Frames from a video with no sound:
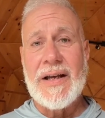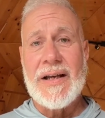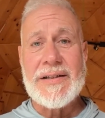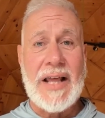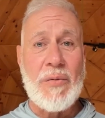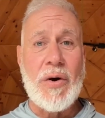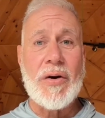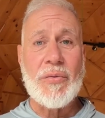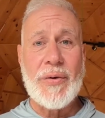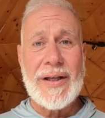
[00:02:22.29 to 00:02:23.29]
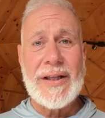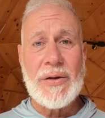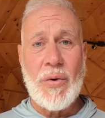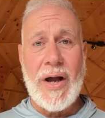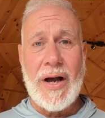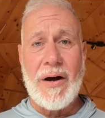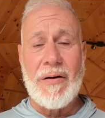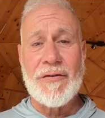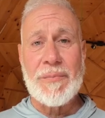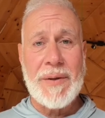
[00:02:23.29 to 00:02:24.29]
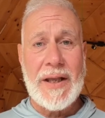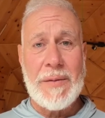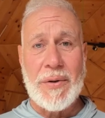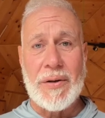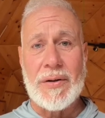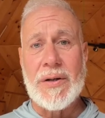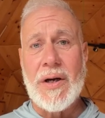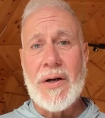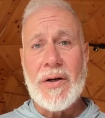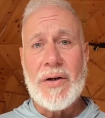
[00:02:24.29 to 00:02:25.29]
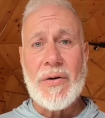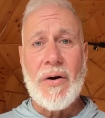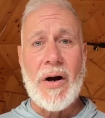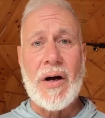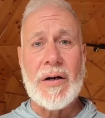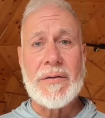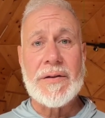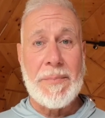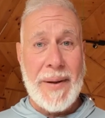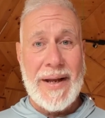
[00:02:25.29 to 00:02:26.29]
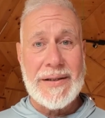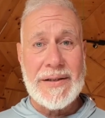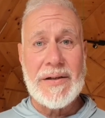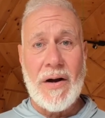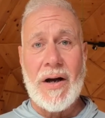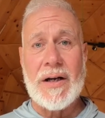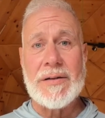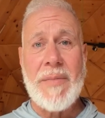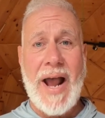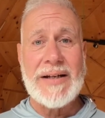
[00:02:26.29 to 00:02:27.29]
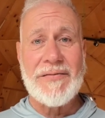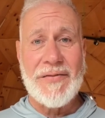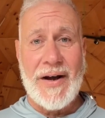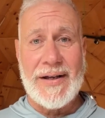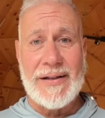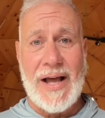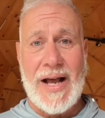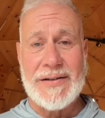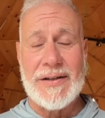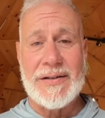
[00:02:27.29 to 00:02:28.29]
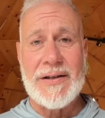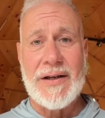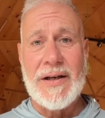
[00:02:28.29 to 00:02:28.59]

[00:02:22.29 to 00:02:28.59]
is they work really well for people who are dependent on magnifying glasses.